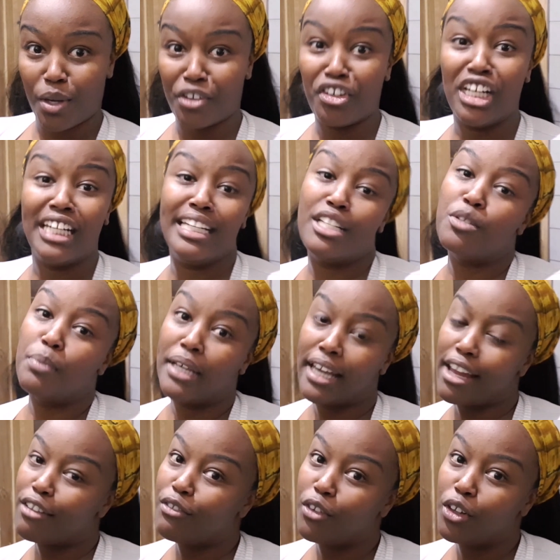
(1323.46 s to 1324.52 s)
really need to be
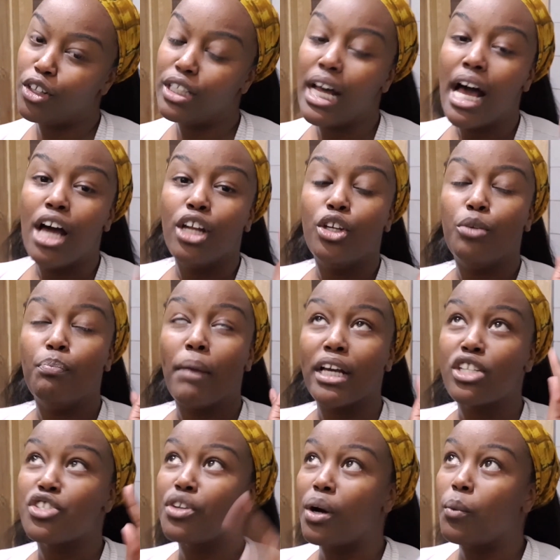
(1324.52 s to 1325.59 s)
careful. Make
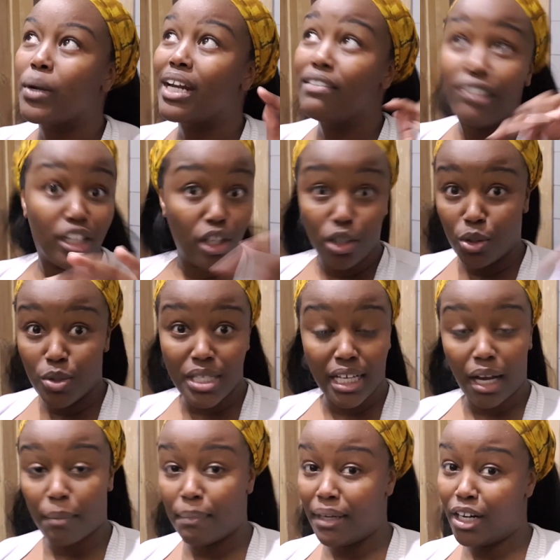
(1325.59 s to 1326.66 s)
sure whenever you're
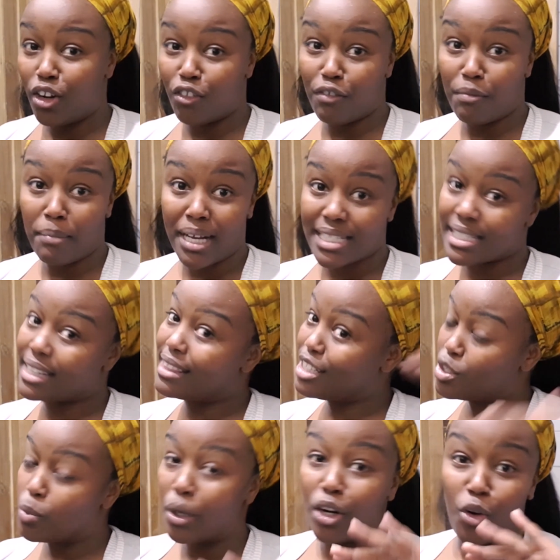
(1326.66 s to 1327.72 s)
using a peel-off mask,
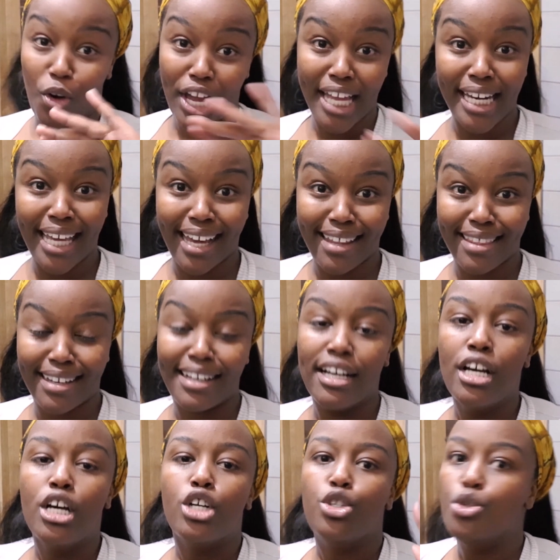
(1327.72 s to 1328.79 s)
this one or any other,
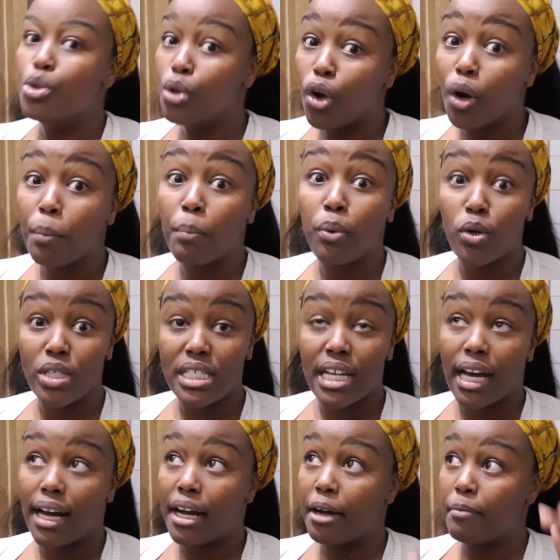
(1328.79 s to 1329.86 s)
do not put
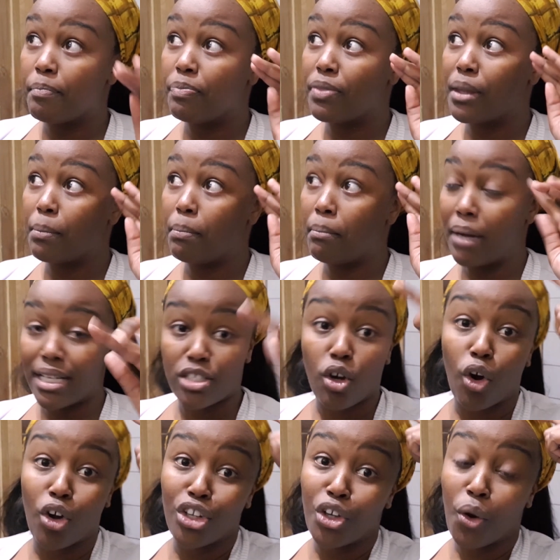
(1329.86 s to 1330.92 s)
the mask
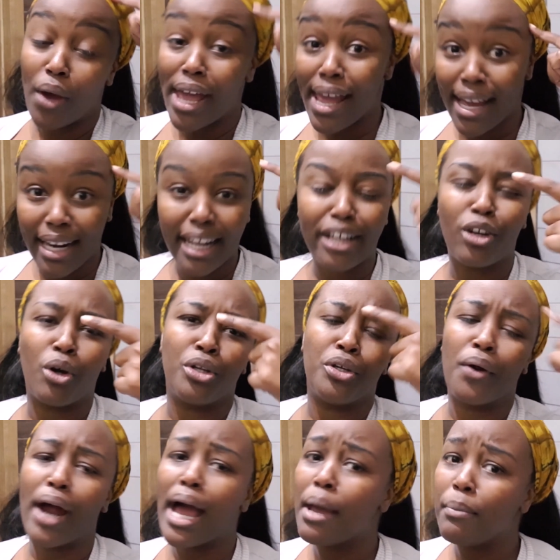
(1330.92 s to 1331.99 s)
on your hairline, on
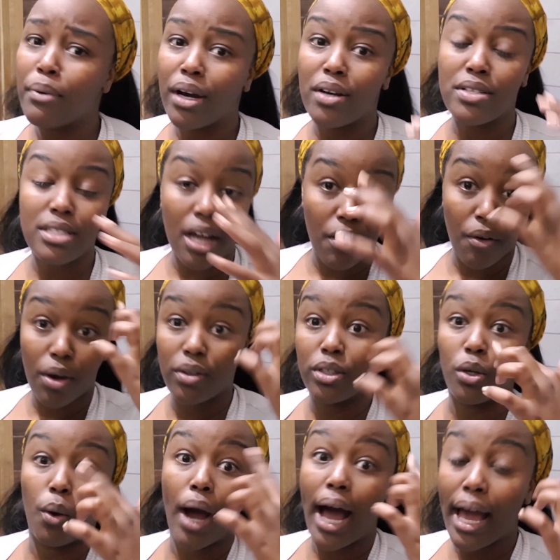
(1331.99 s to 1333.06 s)
your eyebrows, around
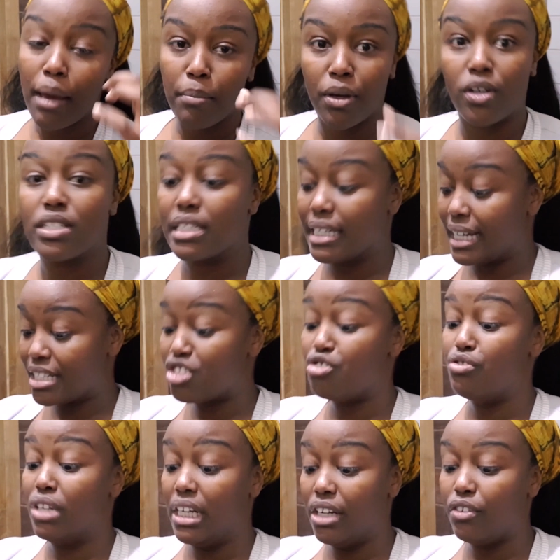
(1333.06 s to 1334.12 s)
your eye, because it gets
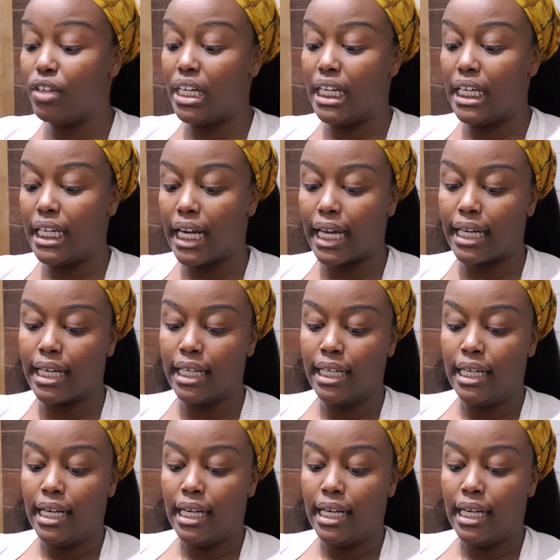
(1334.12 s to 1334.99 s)
really, really like